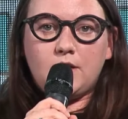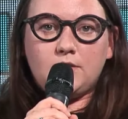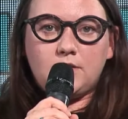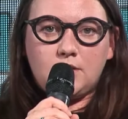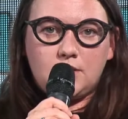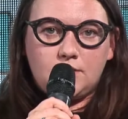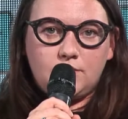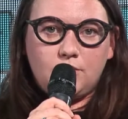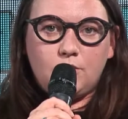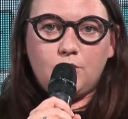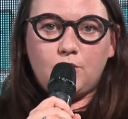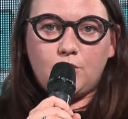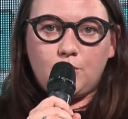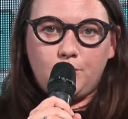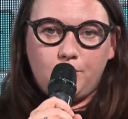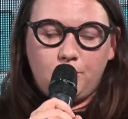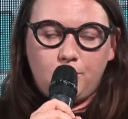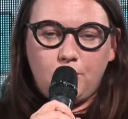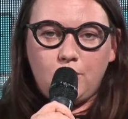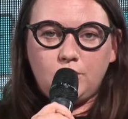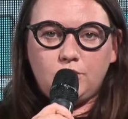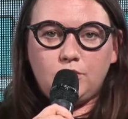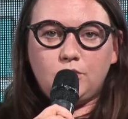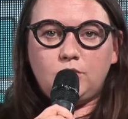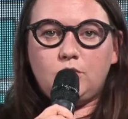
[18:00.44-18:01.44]
you have to try
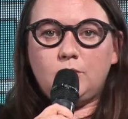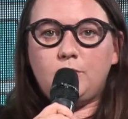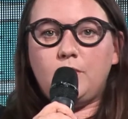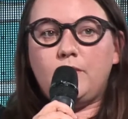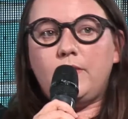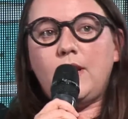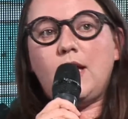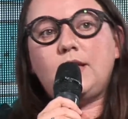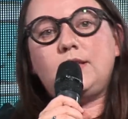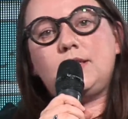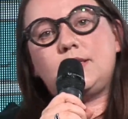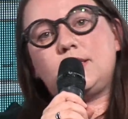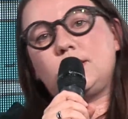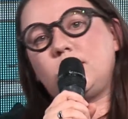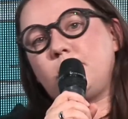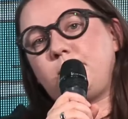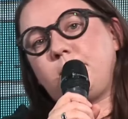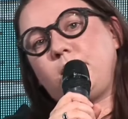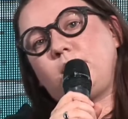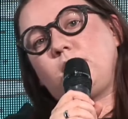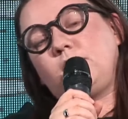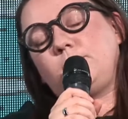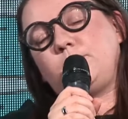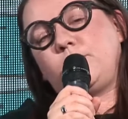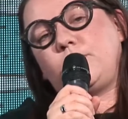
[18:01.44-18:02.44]
to automate your
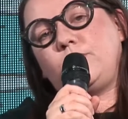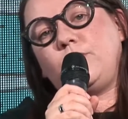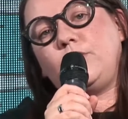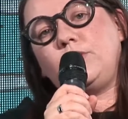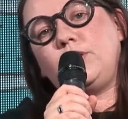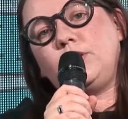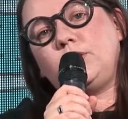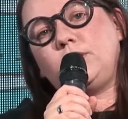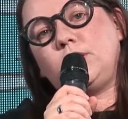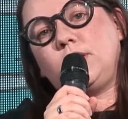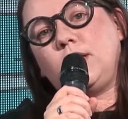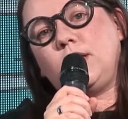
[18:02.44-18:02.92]
work.